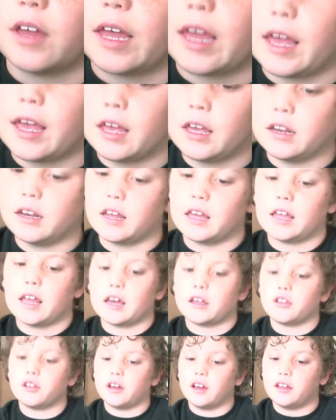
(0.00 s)
And it
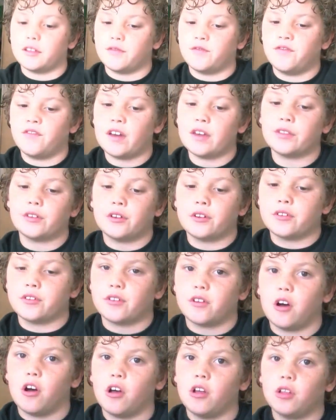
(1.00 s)
actually has
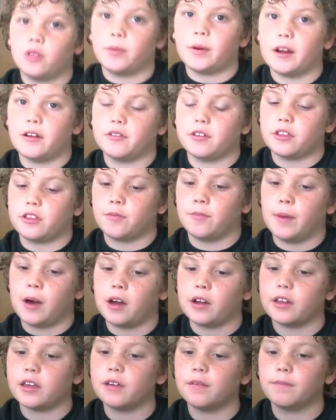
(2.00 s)
feathers all around its
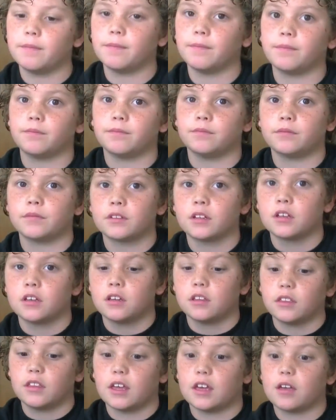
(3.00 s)
body.
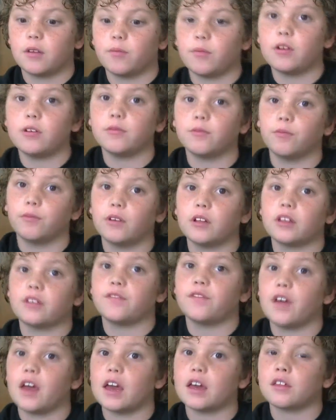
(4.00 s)
They can run really
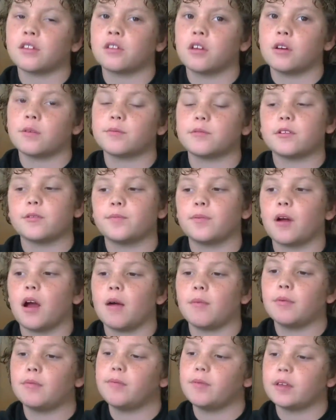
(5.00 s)
fast, up to
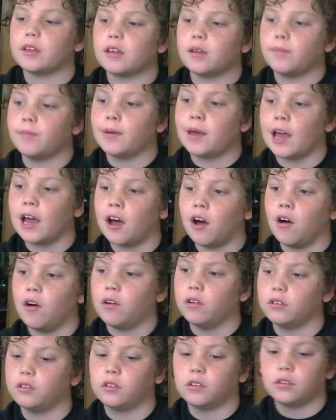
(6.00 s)
probably
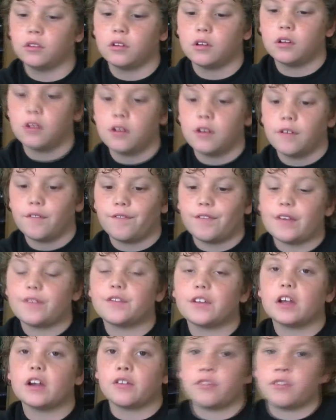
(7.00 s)
about
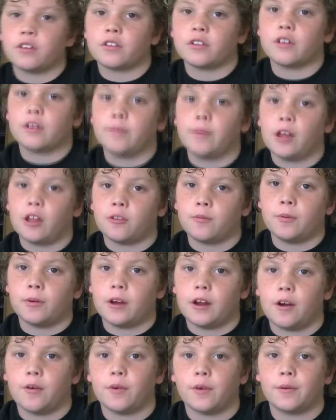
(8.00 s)
50 or 60 miles per
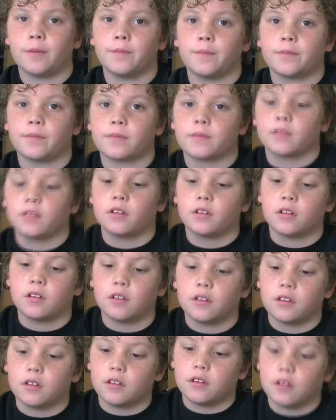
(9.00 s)
hour.
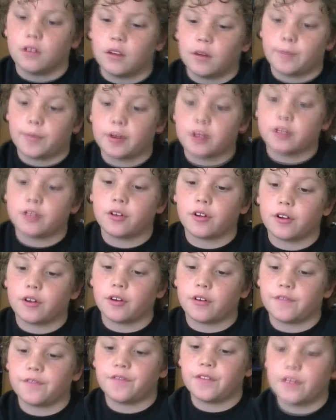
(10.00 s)
I'm pretty sure
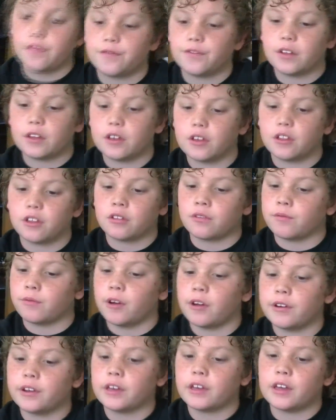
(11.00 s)
50 just
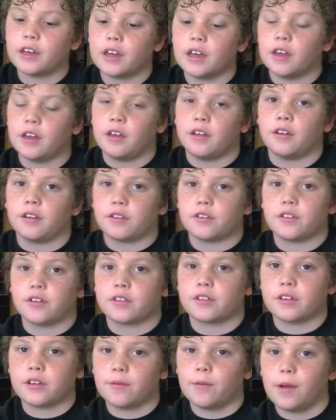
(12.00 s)
running and
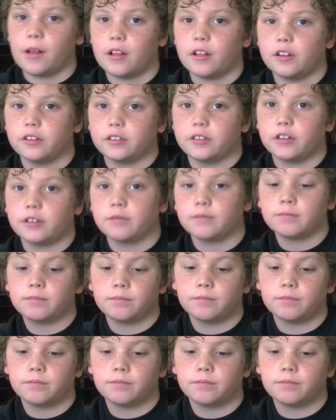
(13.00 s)
60 while hunting.